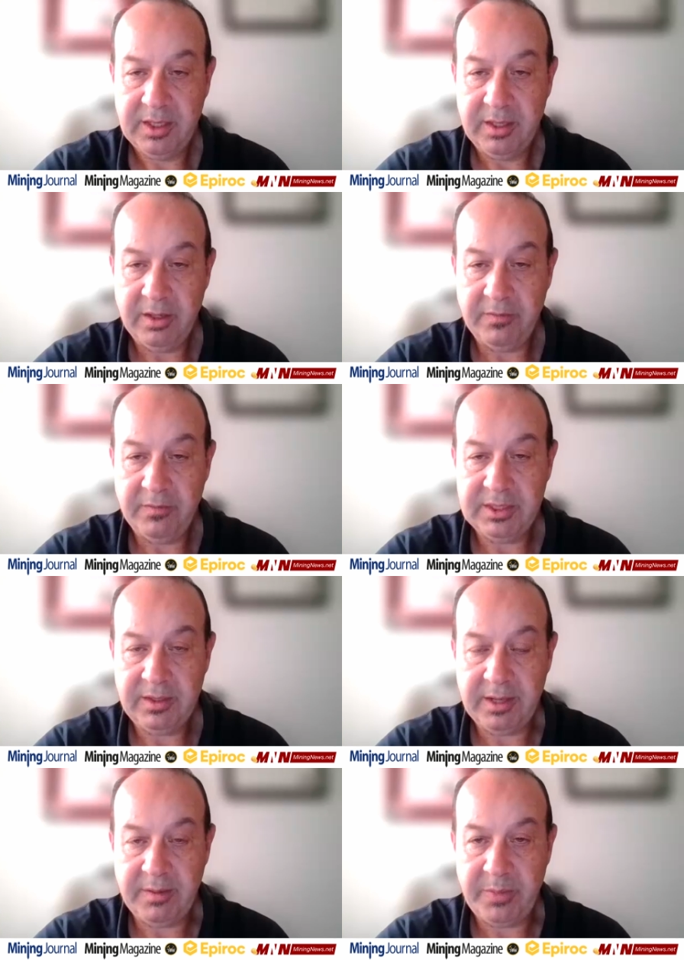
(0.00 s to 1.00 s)
And obviously
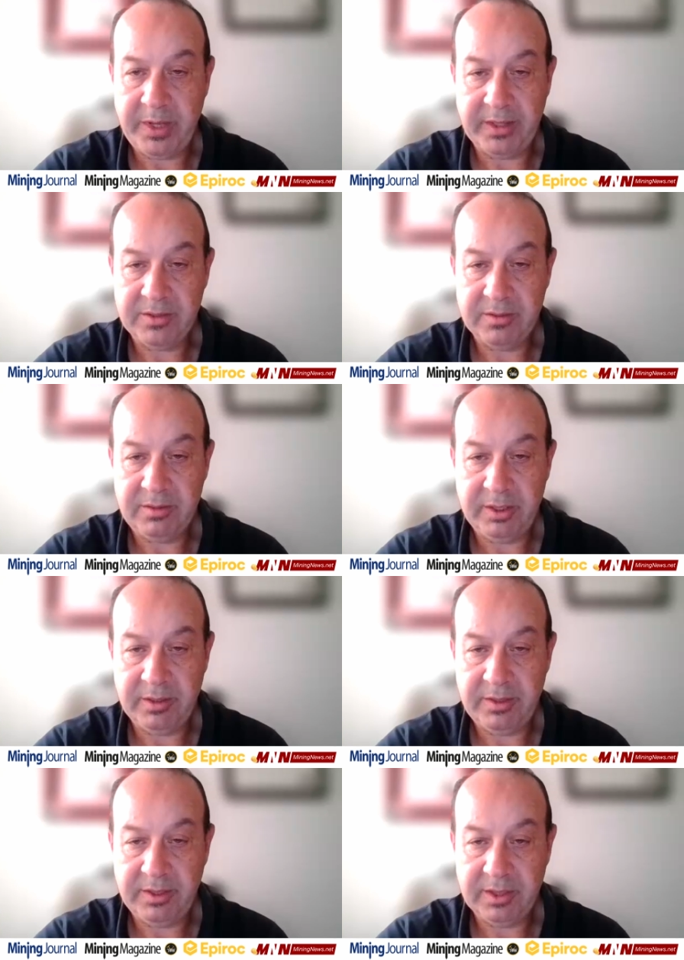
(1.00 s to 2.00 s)
that impacts on you know
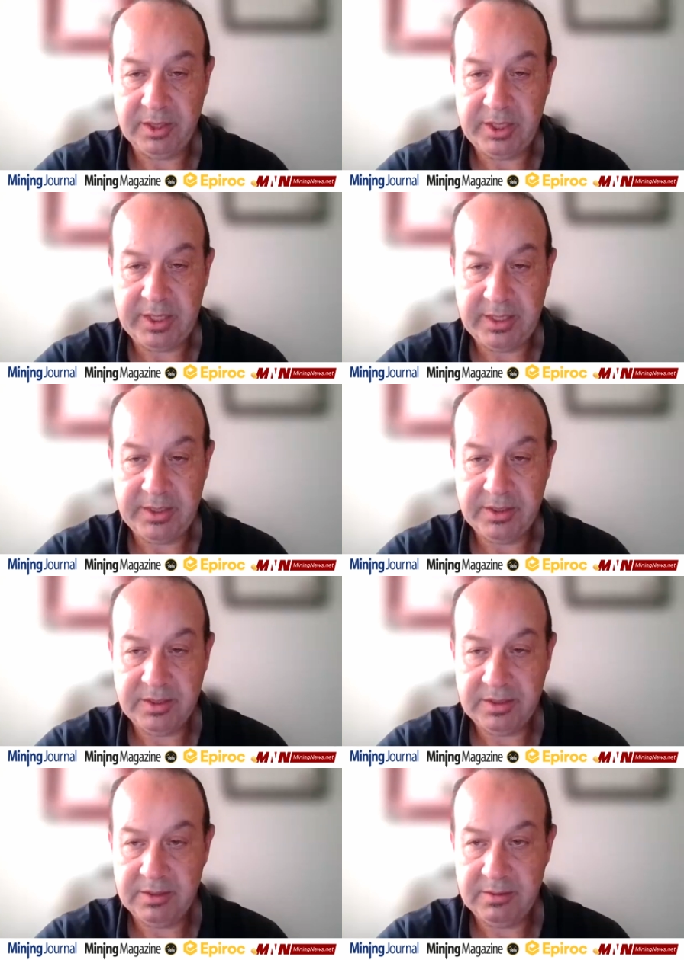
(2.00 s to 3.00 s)
things like charges
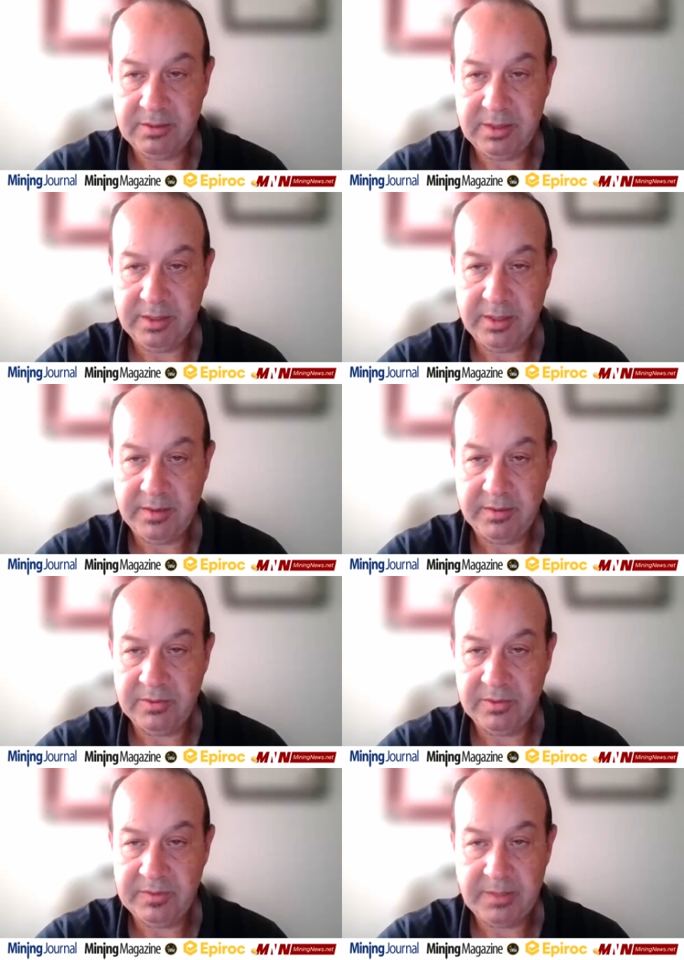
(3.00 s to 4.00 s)
and, and, and other
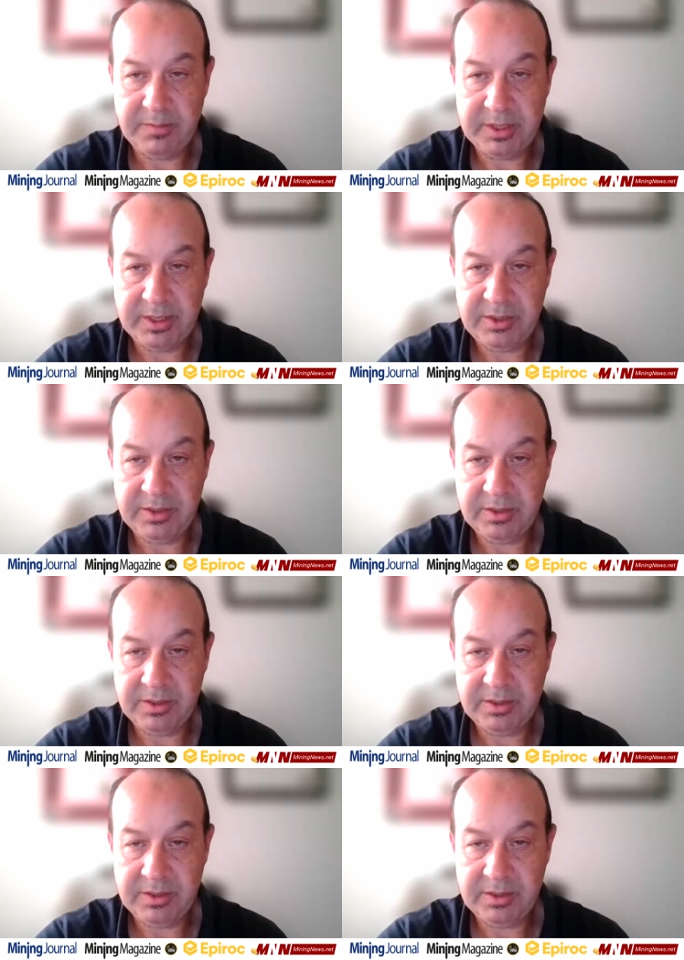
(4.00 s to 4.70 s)
sort of substations.